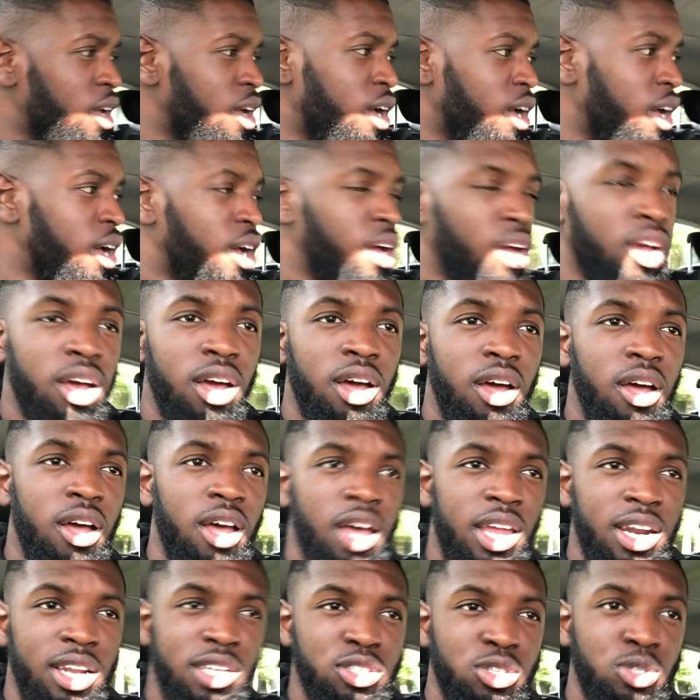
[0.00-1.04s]
uh,
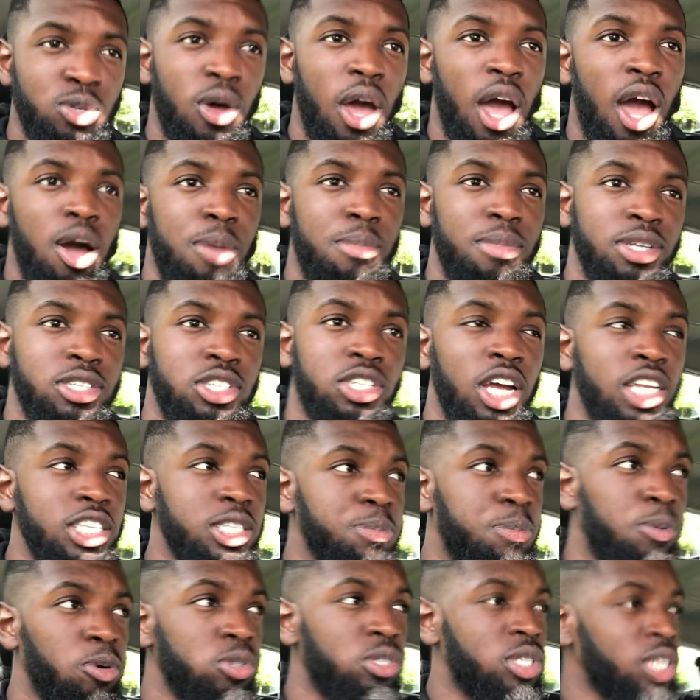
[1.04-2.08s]
and then sort out my
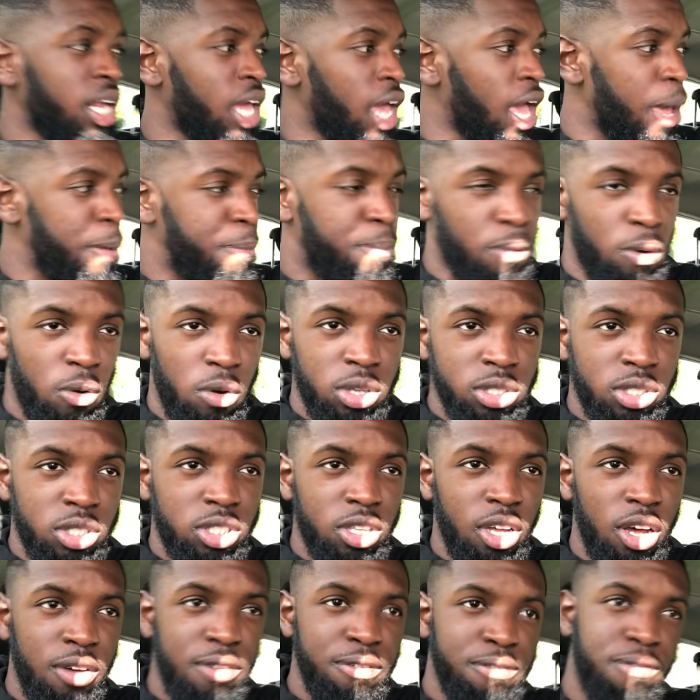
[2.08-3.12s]
transport to the airport and
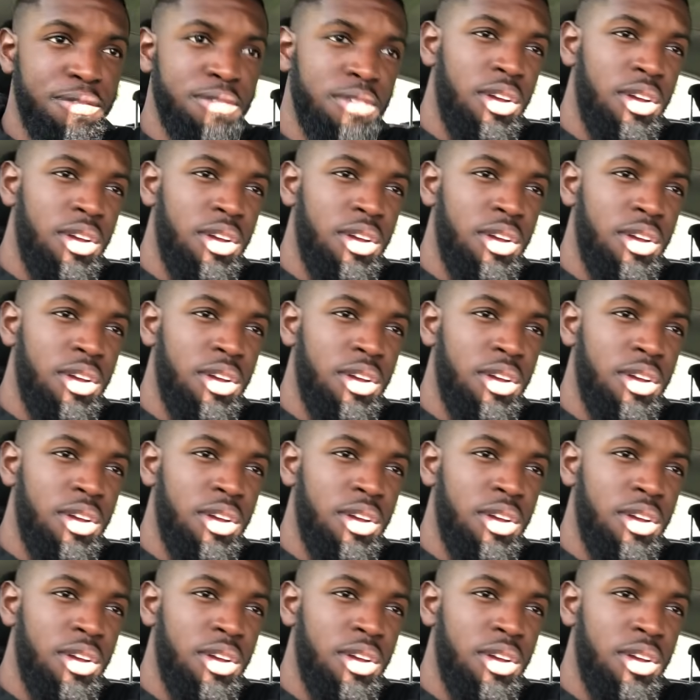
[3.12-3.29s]
stuff